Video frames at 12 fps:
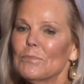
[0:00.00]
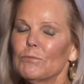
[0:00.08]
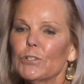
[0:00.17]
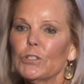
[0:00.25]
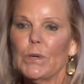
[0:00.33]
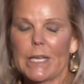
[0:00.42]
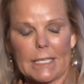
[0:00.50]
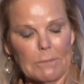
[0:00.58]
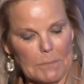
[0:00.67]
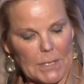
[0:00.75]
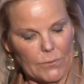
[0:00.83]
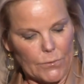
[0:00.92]
Real quick,
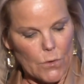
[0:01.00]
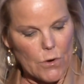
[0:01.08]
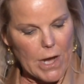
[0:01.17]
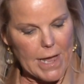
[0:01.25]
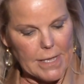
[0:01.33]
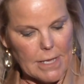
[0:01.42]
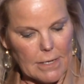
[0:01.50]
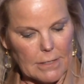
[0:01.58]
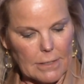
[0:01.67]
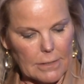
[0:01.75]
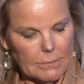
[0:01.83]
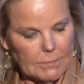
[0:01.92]
before
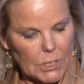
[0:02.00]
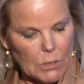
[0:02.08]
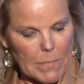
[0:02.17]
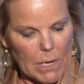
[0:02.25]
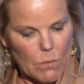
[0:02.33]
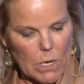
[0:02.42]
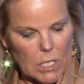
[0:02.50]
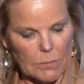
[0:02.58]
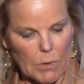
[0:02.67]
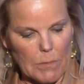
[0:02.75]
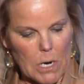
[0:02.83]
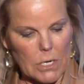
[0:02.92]
I do my welcome
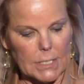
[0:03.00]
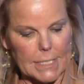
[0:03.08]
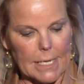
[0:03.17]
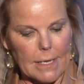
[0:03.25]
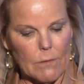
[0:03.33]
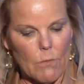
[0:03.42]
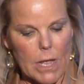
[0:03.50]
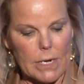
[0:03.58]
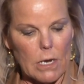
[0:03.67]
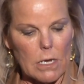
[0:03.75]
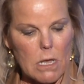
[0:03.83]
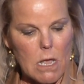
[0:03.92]
remarks, I want
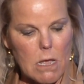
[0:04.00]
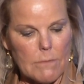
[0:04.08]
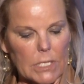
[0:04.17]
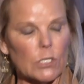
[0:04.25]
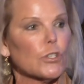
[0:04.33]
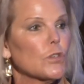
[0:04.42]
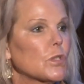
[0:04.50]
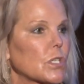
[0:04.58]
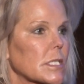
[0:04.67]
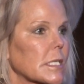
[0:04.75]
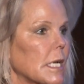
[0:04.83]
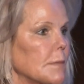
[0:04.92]
to introduce
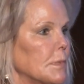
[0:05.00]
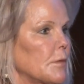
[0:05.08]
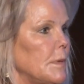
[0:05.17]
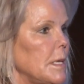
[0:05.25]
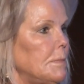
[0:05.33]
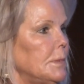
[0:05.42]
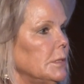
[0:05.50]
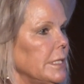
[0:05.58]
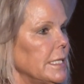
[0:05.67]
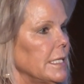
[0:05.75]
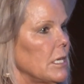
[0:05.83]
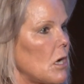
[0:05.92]
just a couple of people
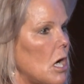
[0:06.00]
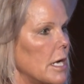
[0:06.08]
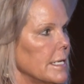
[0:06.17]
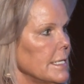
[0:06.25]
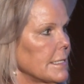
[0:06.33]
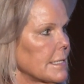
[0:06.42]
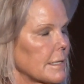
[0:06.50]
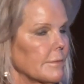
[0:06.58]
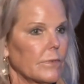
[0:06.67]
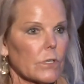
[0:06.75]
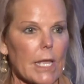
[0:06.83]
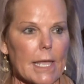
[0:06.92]
in the audience that I'm
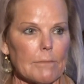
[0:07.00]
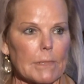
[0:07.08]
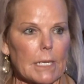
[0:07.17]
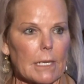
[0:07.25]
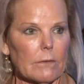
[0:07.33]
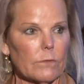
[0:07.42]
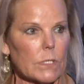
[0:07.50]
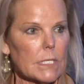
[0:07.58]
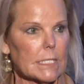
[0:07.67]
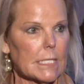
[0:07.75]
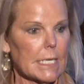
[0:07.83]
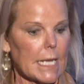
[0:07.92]
very happy to have with
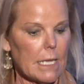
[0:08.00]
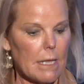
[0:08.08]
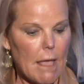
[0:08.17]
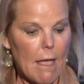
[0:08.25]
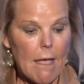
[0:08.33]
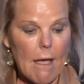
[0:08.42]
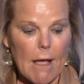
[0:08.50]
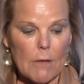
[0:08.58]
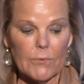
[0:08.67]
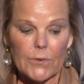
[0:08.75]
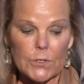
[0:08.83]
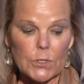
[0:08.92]
us today.
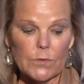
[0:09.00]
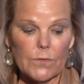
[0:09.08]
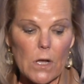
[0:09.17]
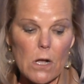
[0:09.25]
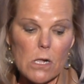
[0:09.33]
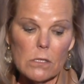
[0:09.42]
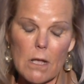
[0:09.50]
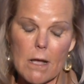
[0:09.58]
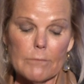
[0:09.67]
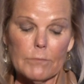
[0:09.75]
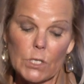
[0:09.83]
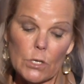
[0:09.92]
First of all,
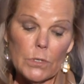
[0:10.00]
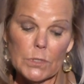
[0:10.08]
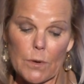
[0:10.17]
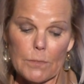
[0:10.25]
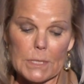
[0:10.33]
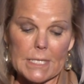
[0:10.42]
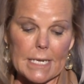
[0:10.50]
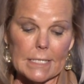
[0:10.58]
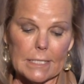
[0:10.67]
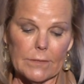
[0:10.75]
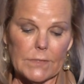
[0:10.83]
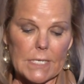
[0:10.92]
U.S.
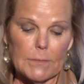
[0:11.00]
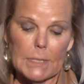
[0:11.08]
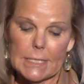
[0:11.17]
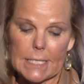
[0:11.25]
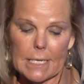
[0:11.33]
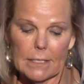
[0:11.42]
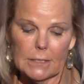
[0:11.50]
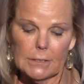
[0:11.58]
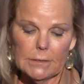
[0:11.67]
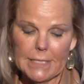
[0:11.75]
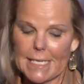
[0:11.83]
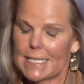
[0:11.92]
Representative Debbie Dingell
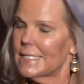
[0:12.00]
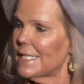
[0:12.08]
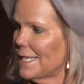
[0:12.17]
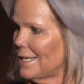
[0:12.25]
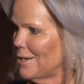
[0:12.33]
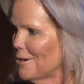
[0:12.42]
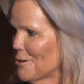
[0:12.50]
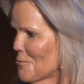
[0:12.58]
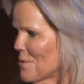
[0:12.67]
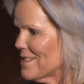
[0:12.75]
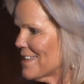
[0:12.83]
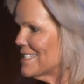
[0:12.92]
is here
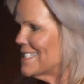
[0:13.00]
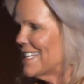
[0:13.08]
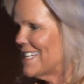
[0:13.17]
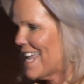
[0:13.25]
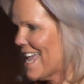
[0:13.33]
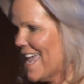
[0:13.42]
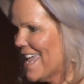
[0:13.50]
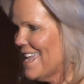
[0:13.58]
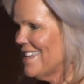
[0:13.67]
with us today.